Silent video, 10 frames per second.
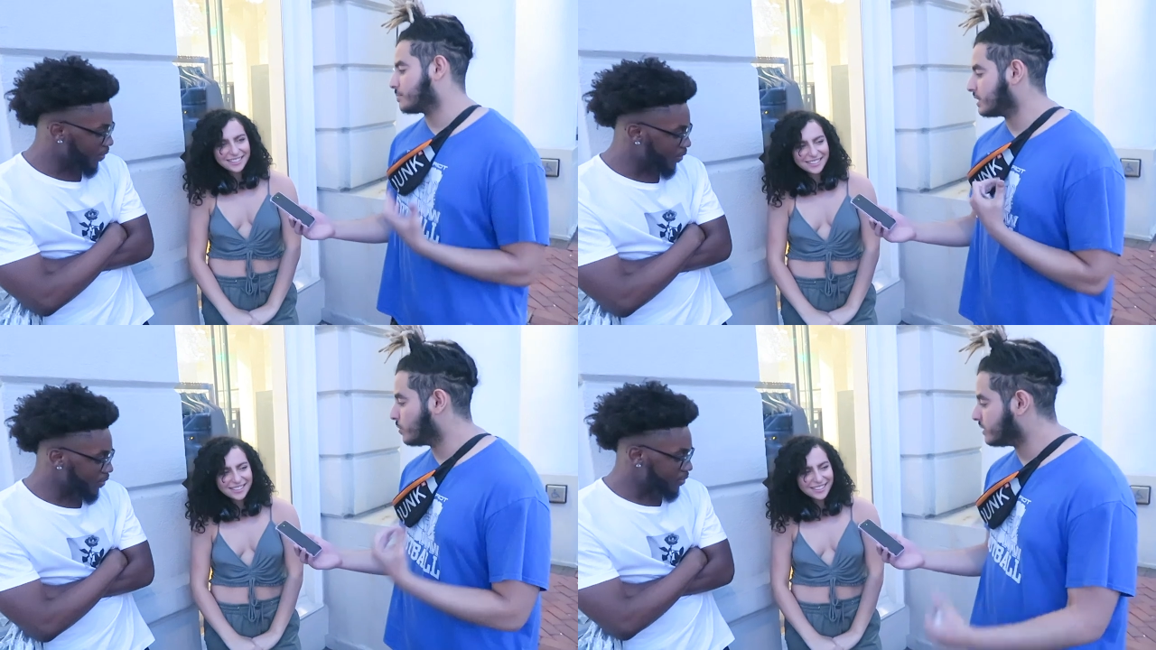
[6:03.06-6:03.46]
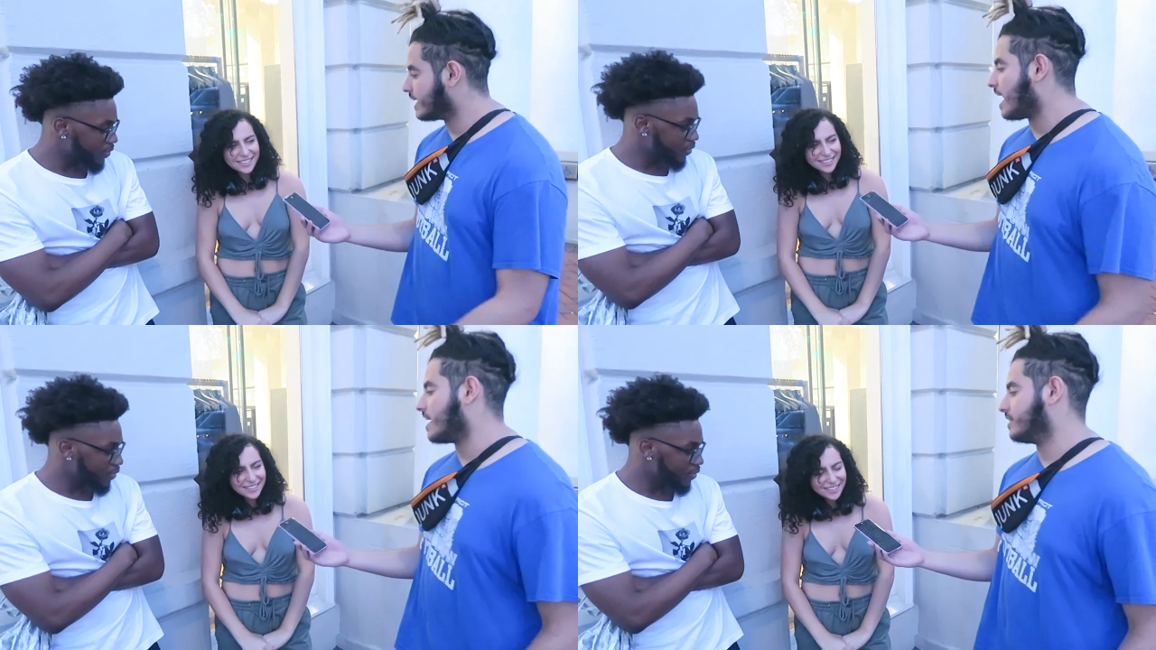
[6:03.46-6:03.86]
Speaker 1: out. I'm a
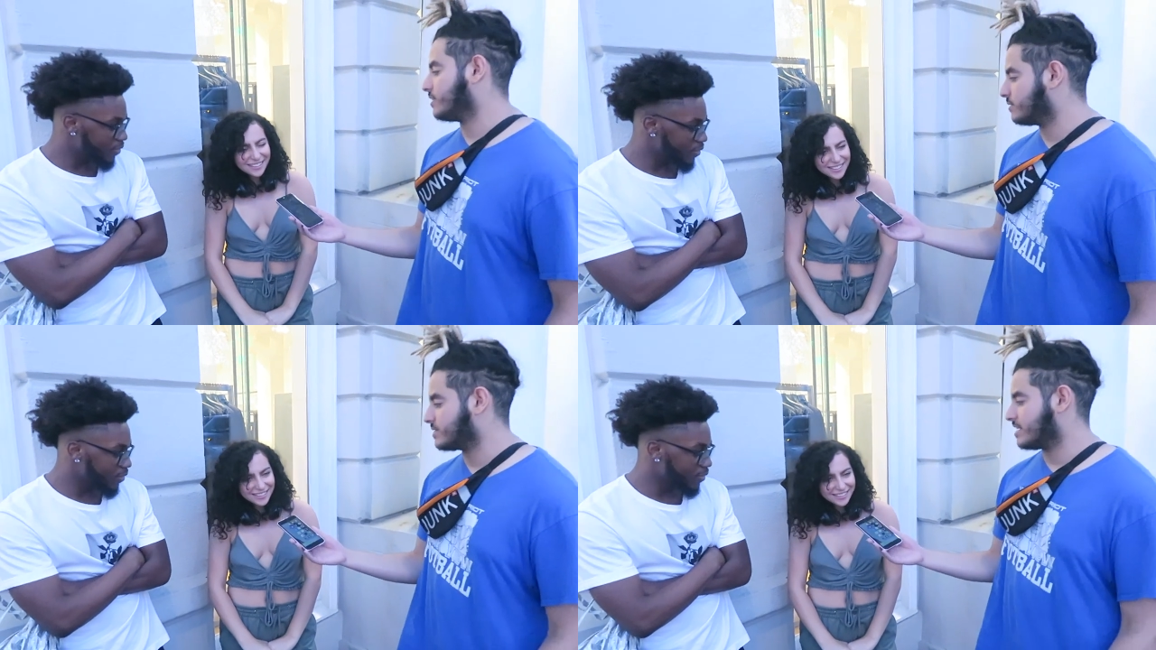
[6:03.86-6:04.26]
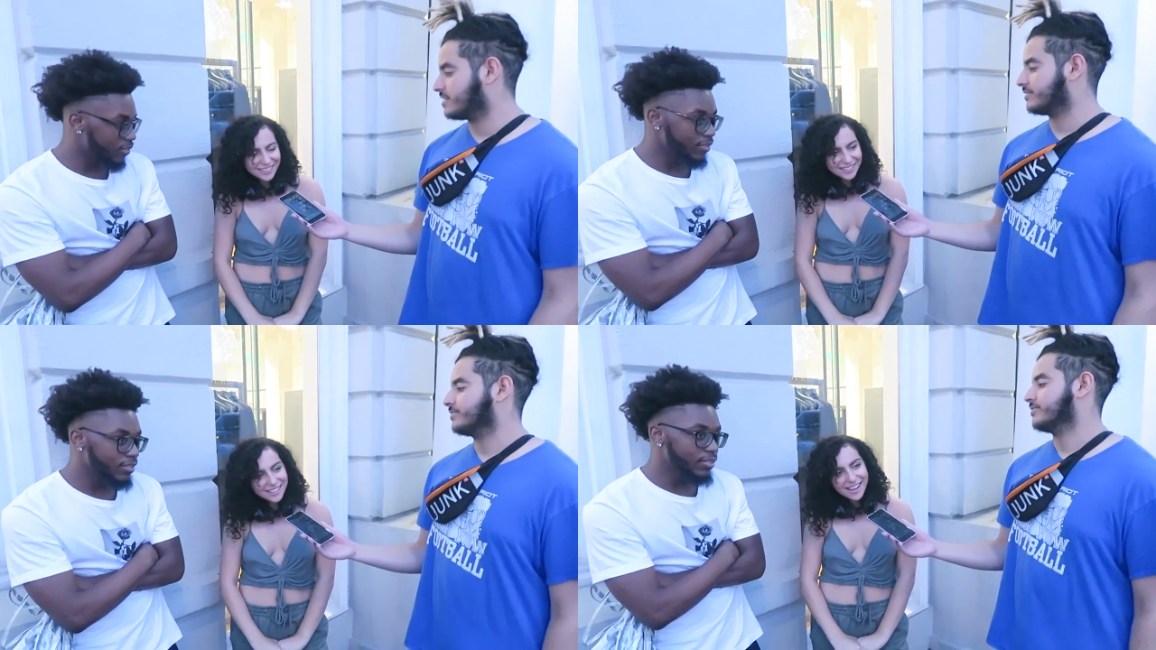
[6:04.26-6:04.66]
lonely guy, you know what I'm
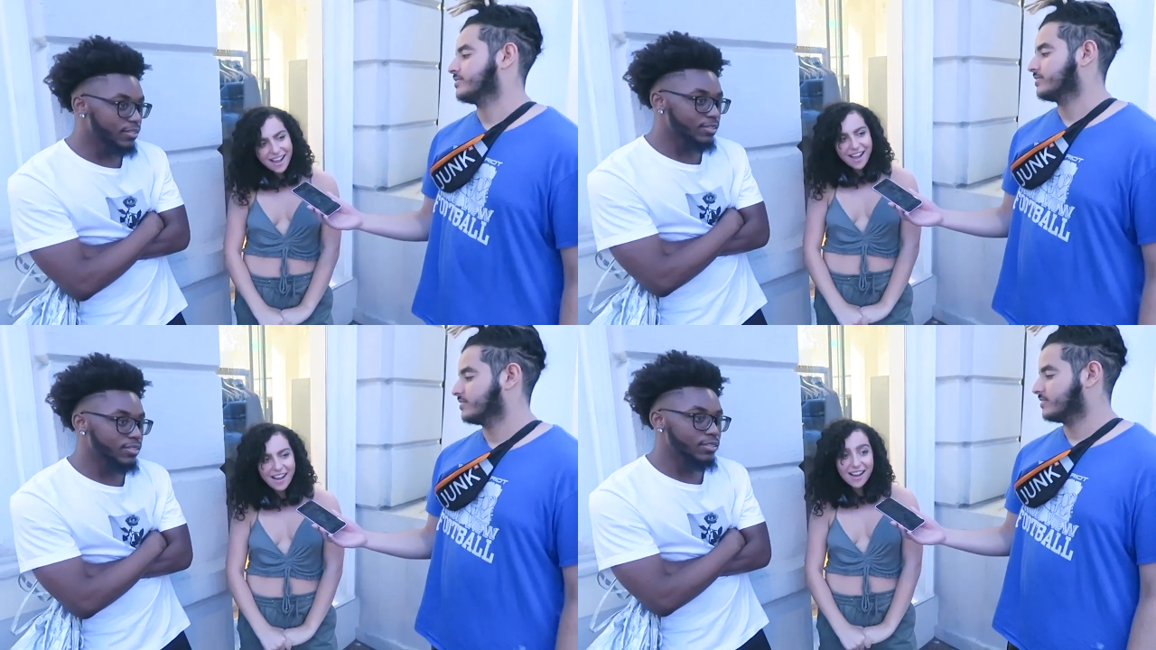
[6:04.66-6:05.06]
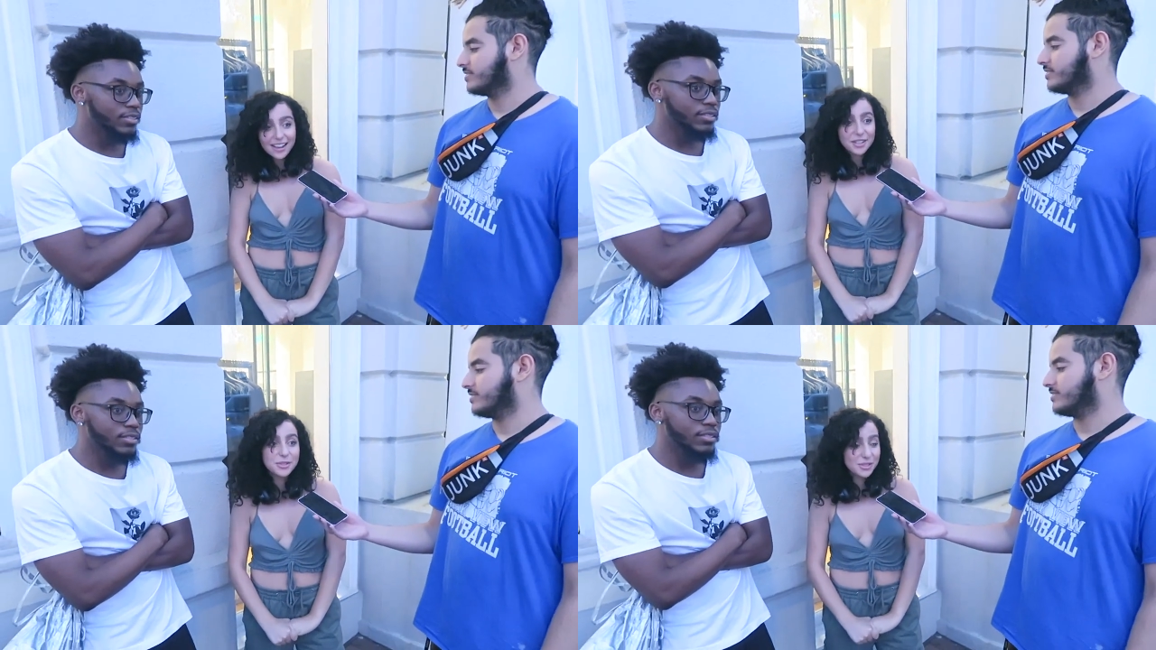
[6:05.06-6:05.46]
saying?
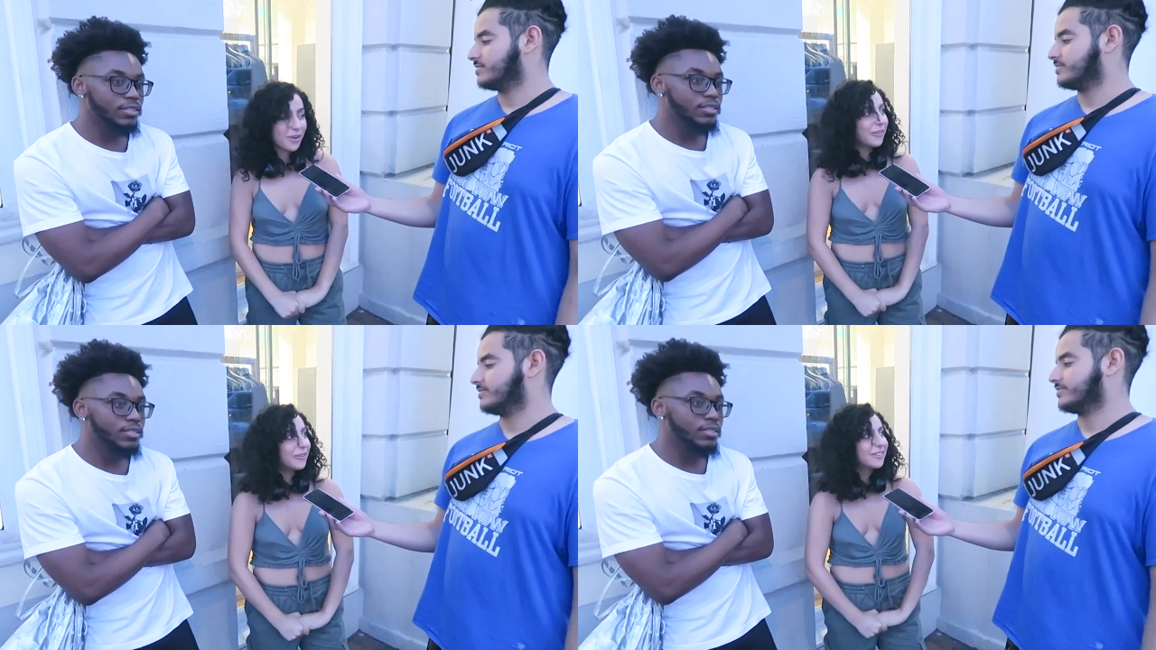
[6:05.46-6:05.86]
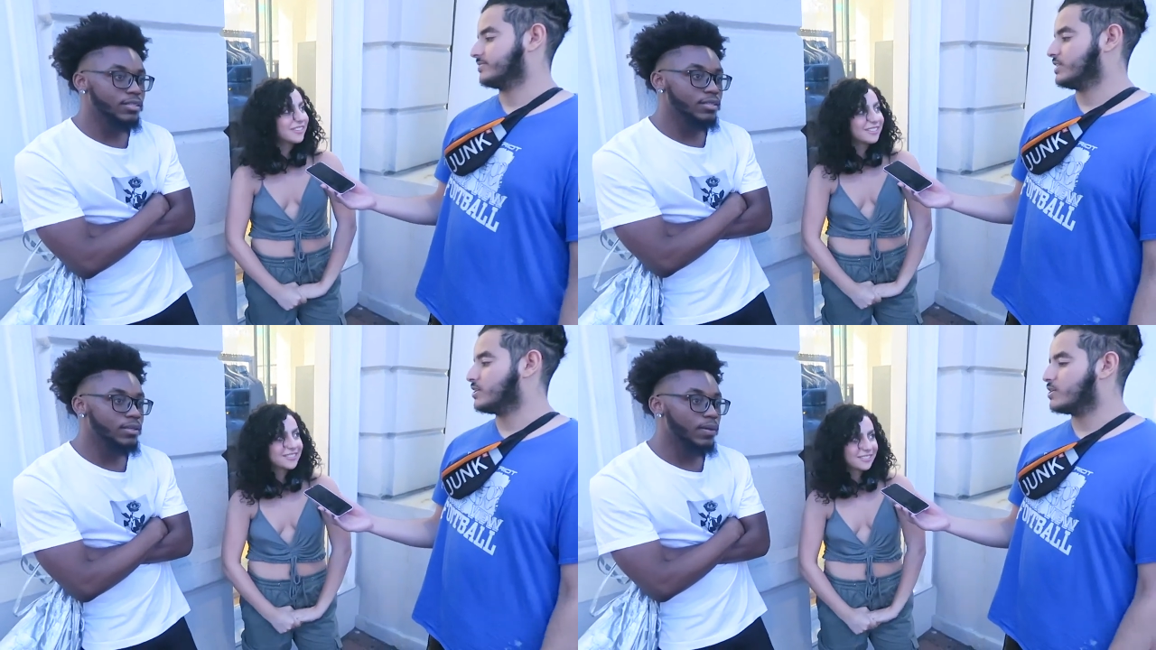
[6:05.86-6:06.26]
Uh, you
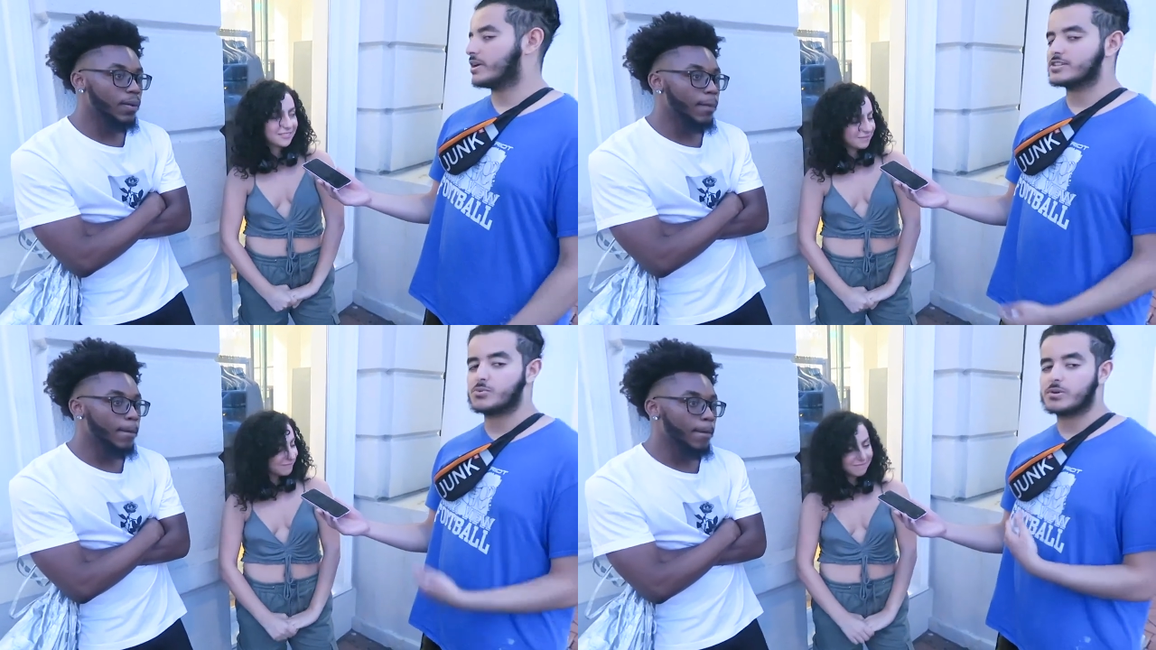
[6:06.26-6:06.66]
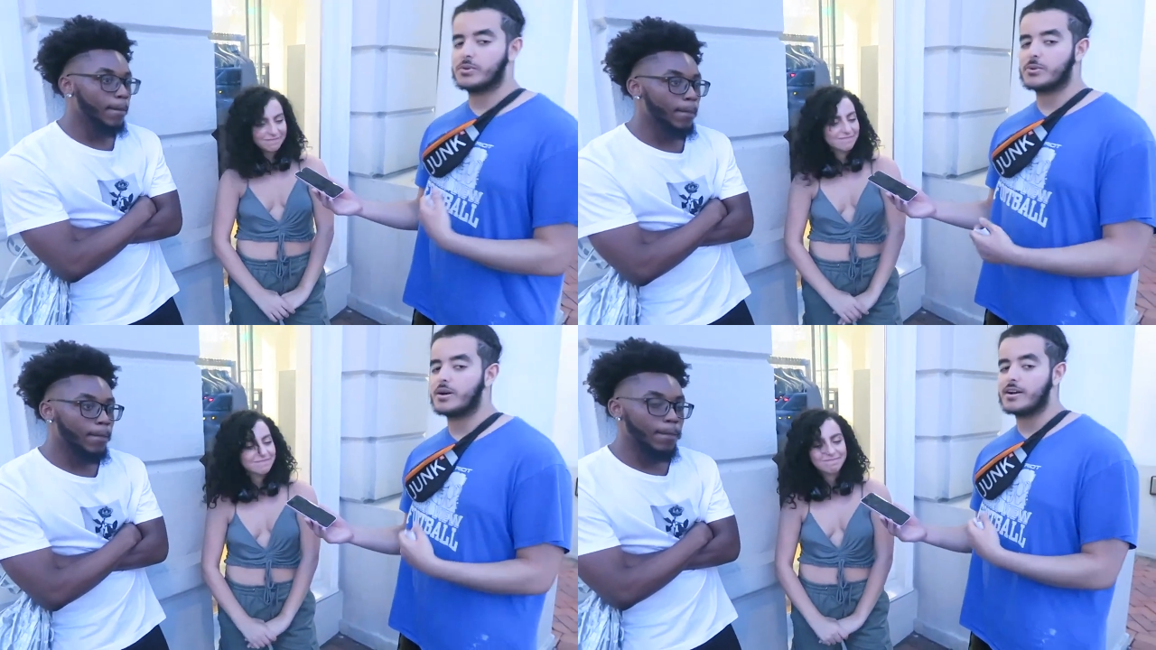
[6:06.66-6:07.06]
don't. You know? Okay, so
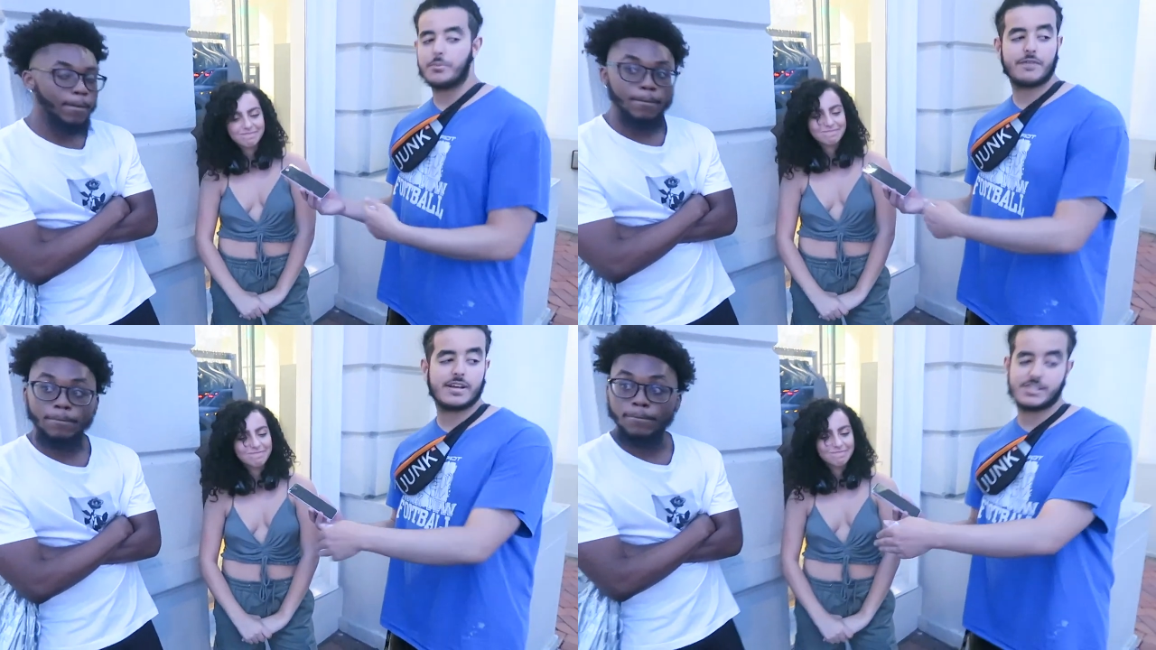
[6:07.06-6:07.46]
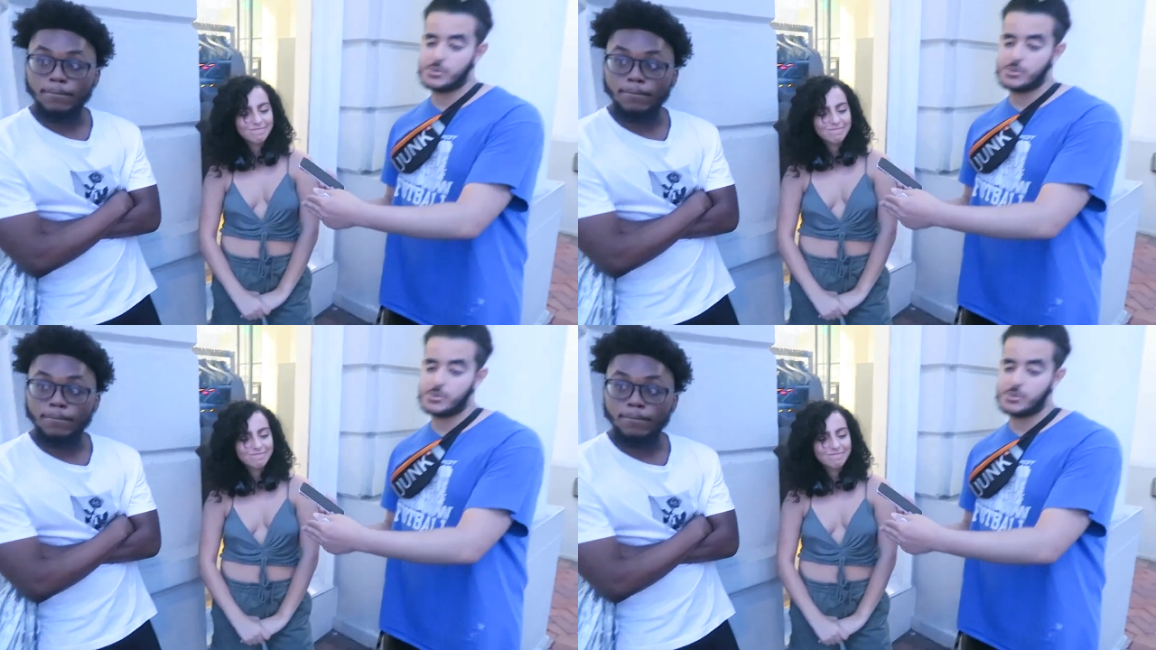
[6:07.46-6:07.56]
what, what, uh, what if I